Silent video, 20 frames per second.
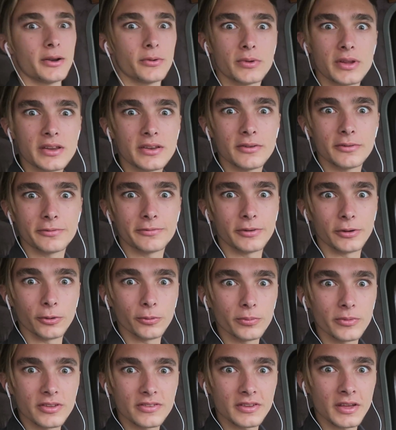I don't need to
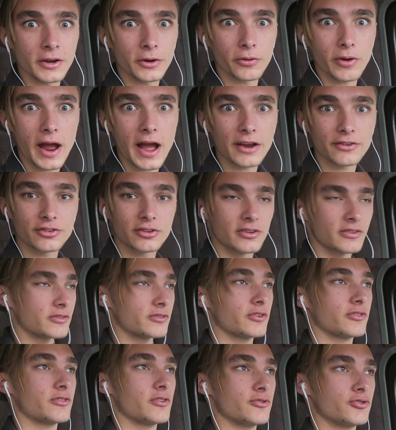film this interaction. It's
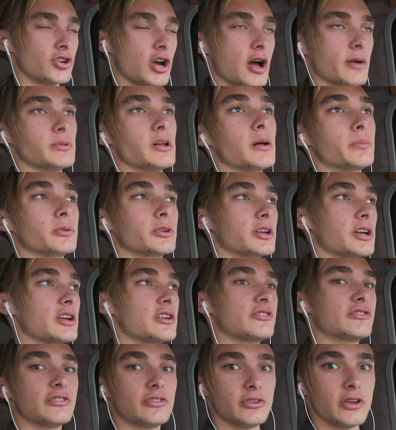just a job
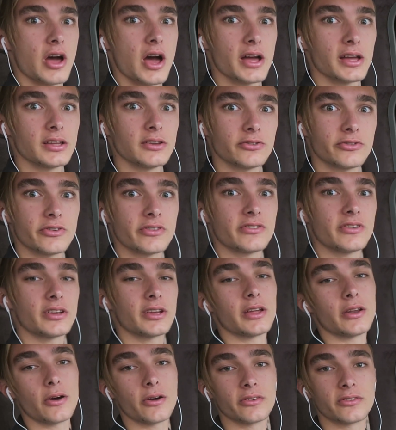application, not
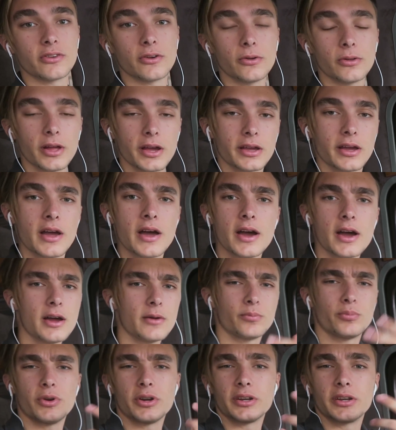interesting. And also, like,
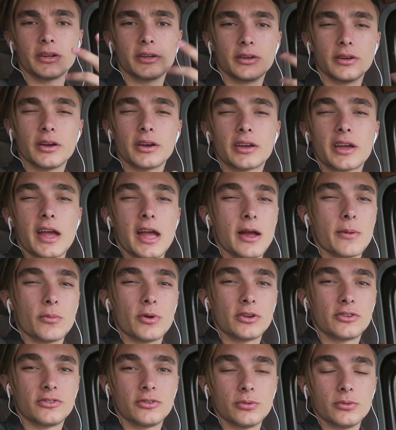bringing a
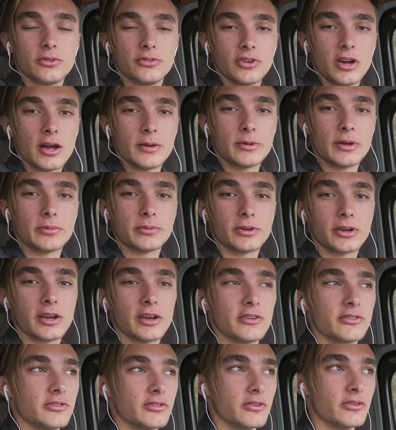camera to a job
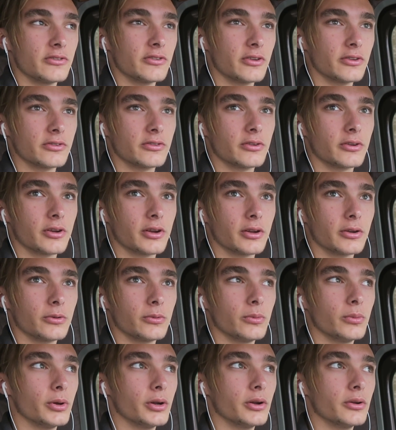application is also kind
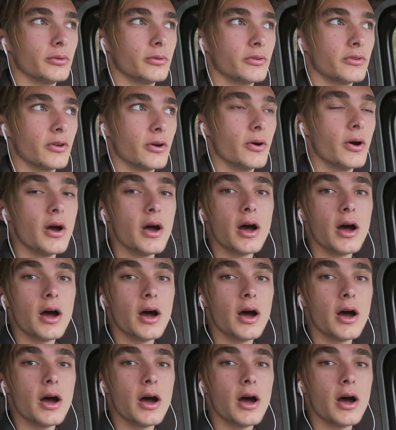of weird, so.